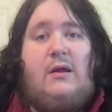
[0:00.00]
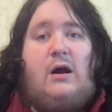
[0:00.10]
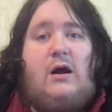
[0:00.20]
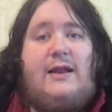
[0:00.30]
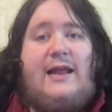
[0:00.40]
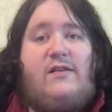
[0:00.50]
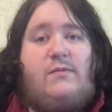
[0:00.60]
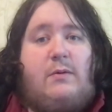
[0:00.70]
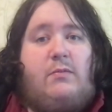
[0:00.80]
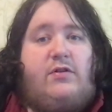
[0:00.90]
Our next
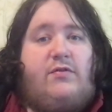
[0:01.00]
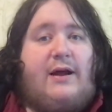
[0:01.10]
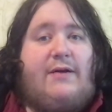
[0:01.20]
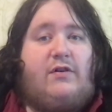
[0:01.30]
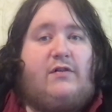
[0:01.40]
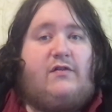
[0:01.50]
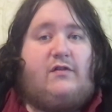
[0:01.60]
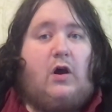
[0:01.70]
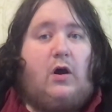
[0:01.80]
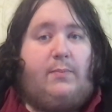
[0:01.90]
one, would you rather
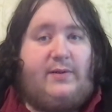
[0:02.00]
stop